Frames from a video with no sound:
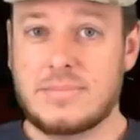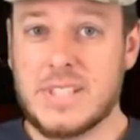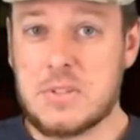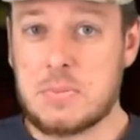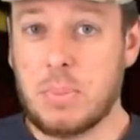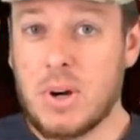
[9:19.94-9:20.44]

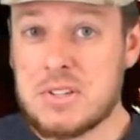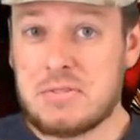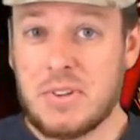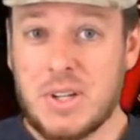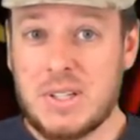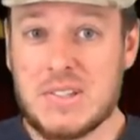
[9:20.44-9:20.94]
This boss
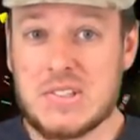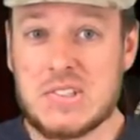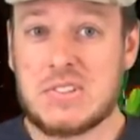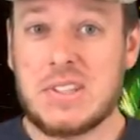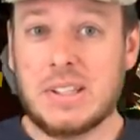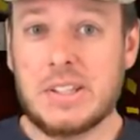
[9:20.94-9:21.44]
fight is
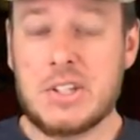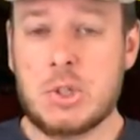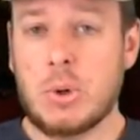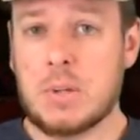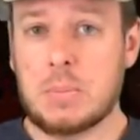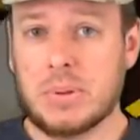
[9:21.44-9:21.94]
still a
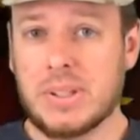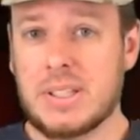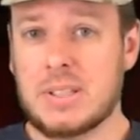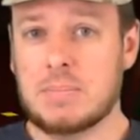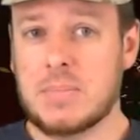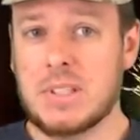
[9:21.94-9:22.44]
joy to
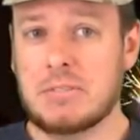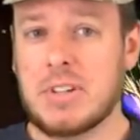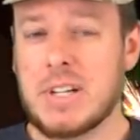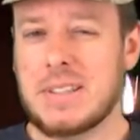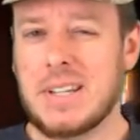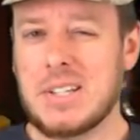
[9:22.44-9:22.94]
play, and the
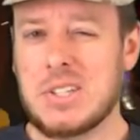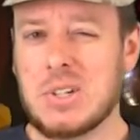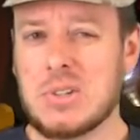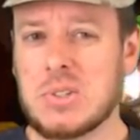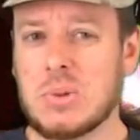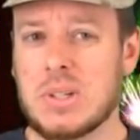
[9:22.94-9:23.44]
fight that I
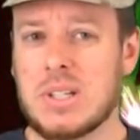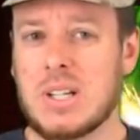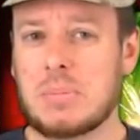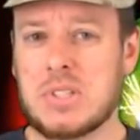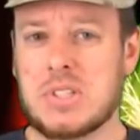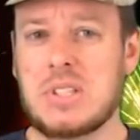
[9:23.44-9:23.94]
chose to
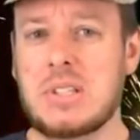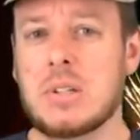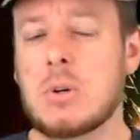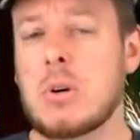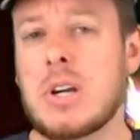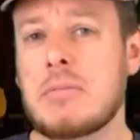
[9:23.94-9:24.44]
accomplish the
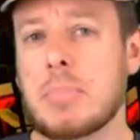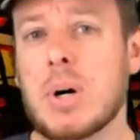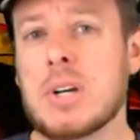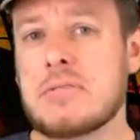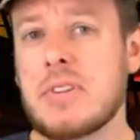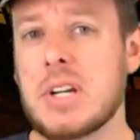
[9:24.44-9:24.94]
no hit
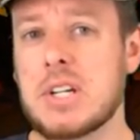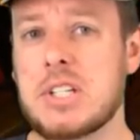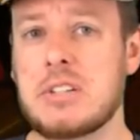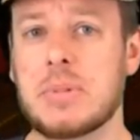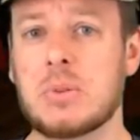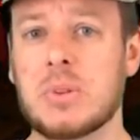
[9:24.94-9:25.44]
boss fight
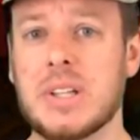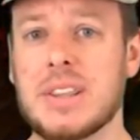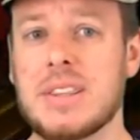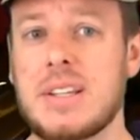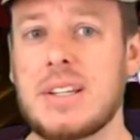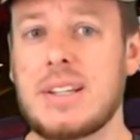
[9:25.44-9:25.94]
achievement with.
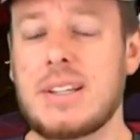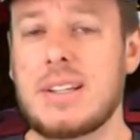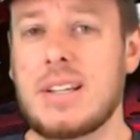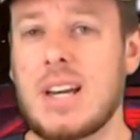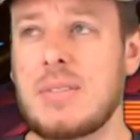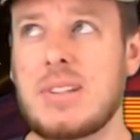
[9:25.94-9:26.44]

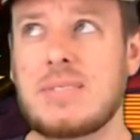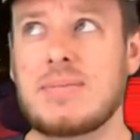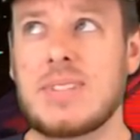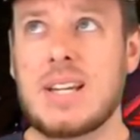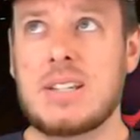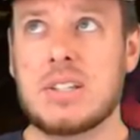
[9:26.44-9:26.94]
I mean,
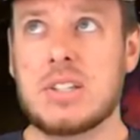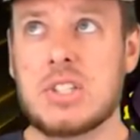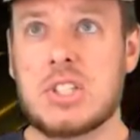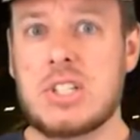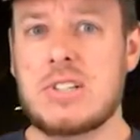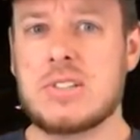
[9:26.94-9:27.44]
yeah, you can
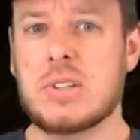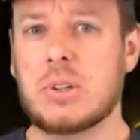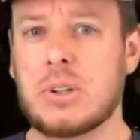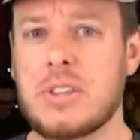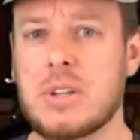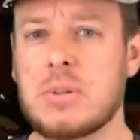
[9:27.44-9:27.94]
cheese the
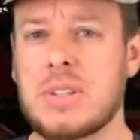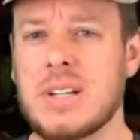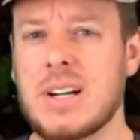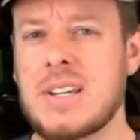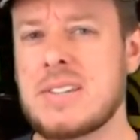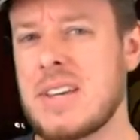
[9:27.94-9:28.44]
whole thing with the
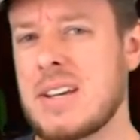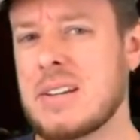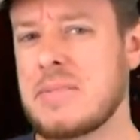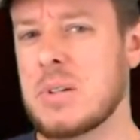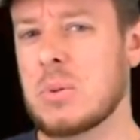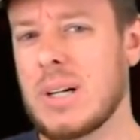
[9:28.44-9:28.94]
ice hat
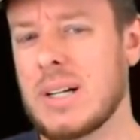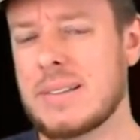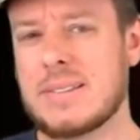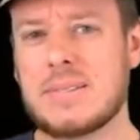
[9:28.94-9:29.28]
if you want,